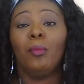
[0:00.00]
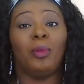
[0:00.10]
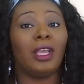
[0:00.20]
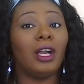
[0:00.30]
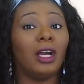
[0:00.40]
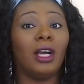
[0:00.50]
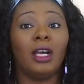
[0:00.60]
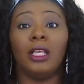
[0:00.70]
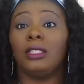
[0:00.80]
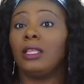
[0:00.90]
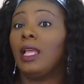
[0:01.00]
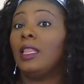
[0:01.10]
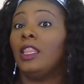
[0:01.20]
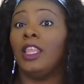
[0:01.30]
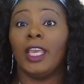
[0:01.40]
because
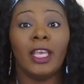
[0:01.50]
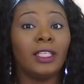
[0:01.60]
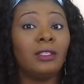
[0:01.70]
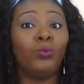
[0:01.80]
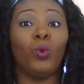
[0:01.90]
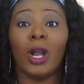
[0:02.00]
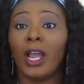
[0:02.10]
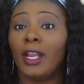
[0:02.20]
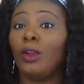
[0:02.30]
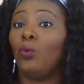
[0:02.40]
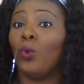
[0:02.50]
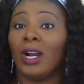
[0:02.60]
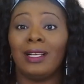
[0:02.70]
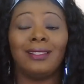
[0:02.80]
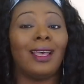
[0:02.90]
this one
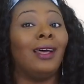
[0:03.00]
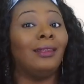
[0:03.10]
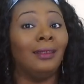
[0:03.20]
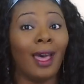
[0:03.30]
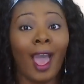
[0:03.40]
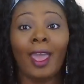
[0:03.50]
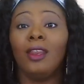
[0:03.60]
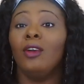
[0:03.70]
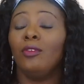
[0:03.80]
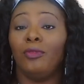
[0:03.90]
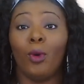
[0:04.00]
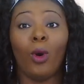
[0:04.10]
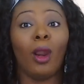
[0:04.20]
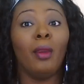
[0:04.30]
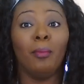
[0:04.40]
was a lot
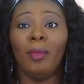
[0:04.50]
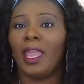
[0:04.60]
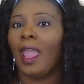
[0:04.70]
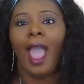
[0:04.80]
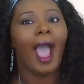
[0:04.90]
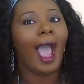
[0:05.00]
for me.